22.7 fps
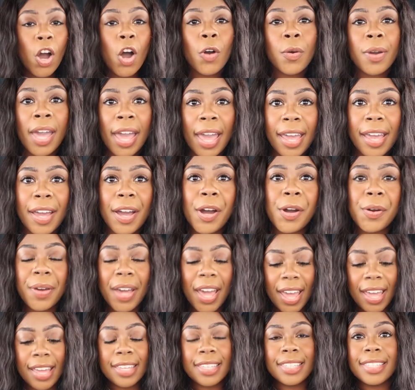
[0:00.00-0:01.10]
okay,
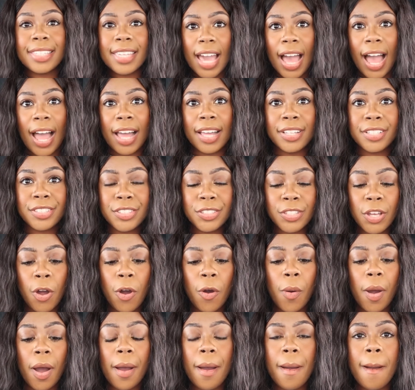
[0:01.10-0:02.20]
okay, yeah.
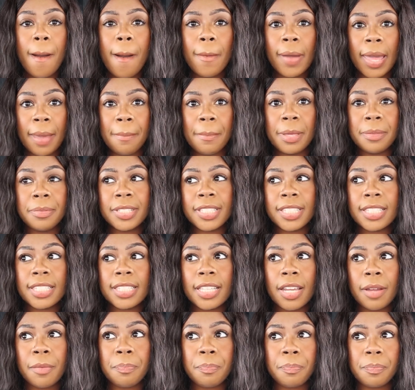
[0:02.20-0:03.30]
So, okay, maybe this
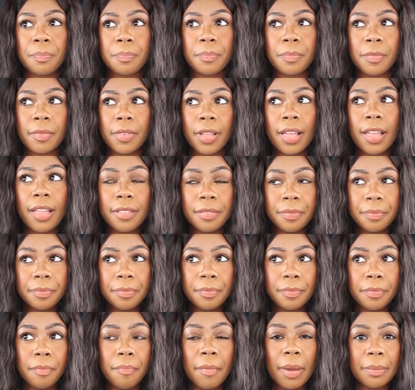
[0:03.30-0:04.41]
isn't a
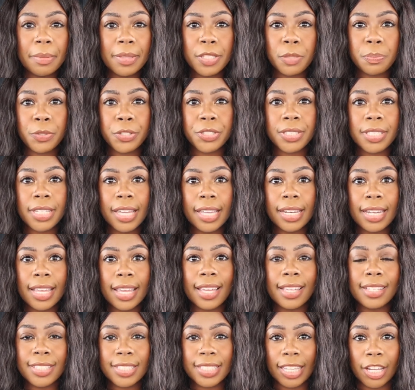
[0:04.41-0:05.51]
maybe this person
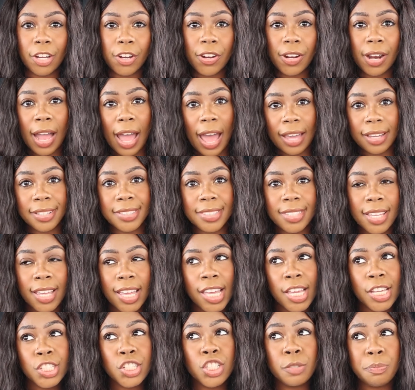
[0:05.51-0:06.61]
is like her ex.
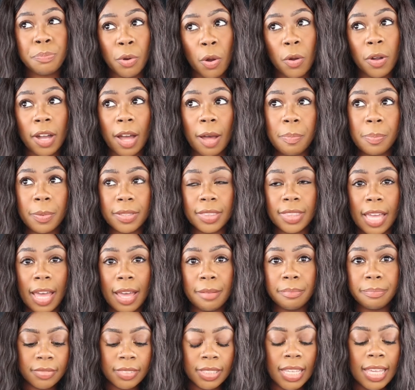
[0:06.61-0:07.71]
She broke up with
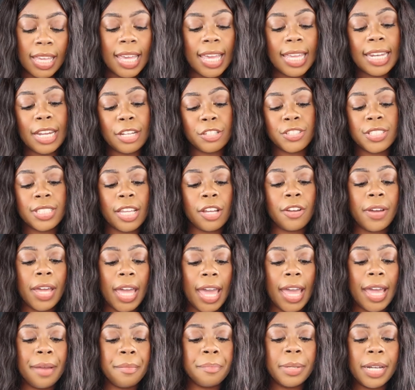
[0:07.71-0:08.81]
them. And now she's like,
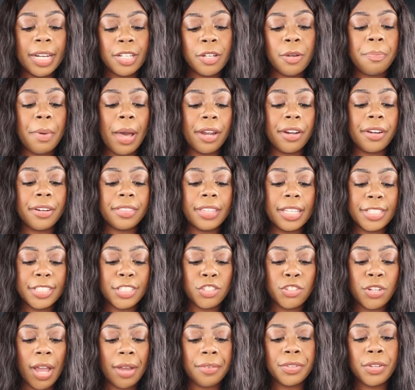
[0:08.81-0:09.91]
okay, but I know better than to
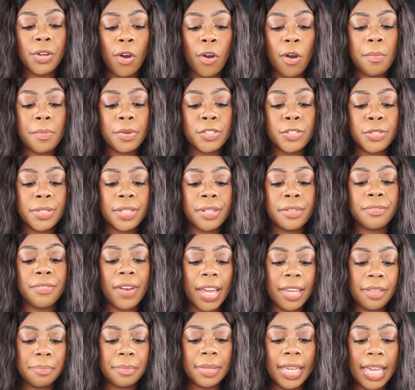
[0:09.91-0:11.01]
drive you home because you'd
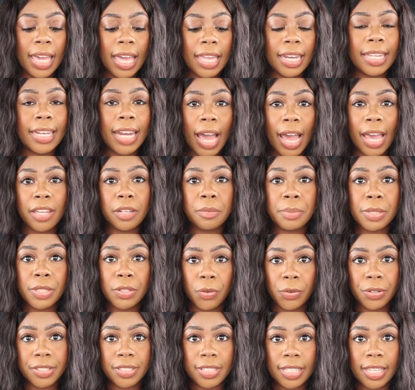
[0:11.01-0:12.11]
invite me in and I'd be
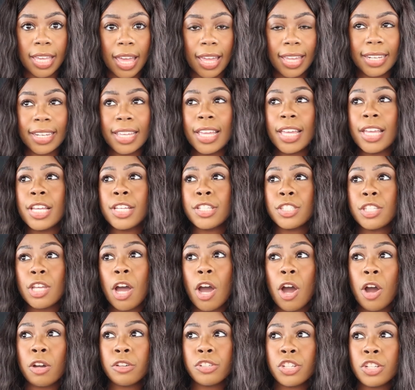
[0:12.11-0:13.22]
yours again.
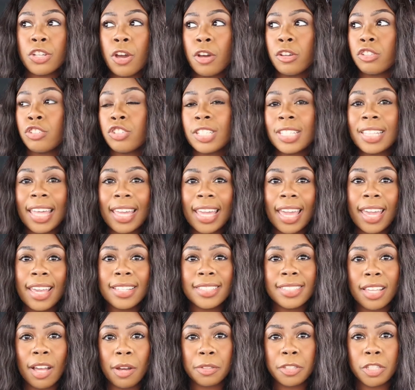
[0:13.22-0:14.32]
So she knows she like
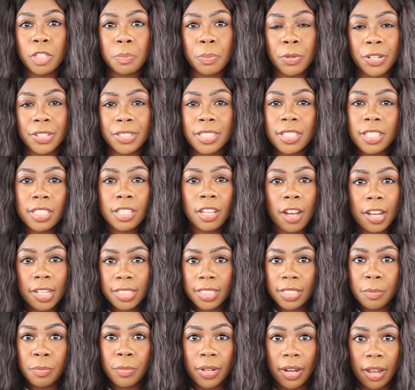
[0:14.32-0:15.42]
hangs out with this person,
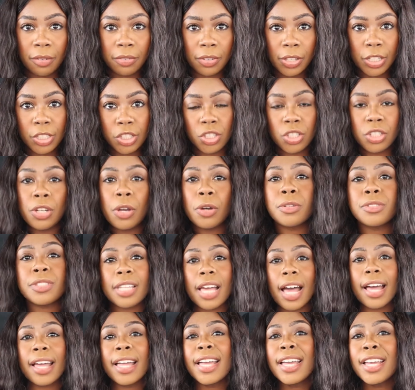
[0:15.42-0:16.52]
talks to him, whatever. She knows
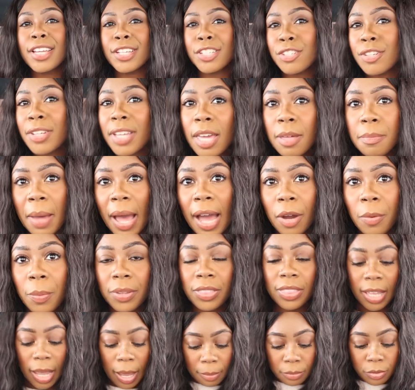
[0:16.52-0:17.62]
that she'll get back
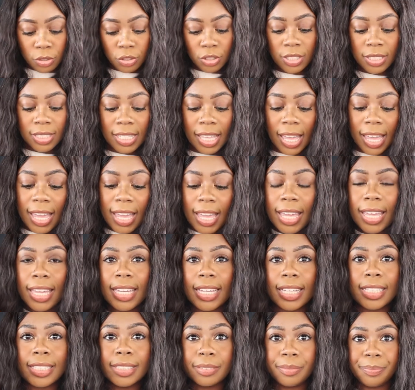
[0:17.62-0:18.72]
with them. So she's
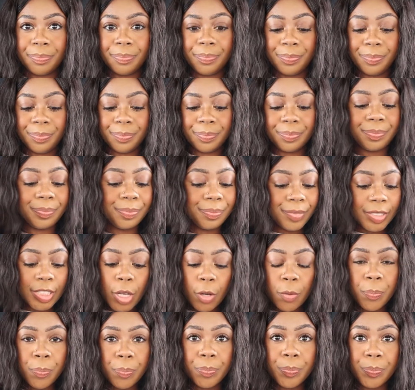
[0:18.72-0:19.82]
like, mm,
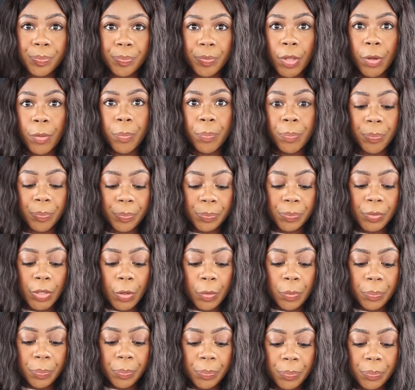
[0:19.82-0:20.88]
no, no, no.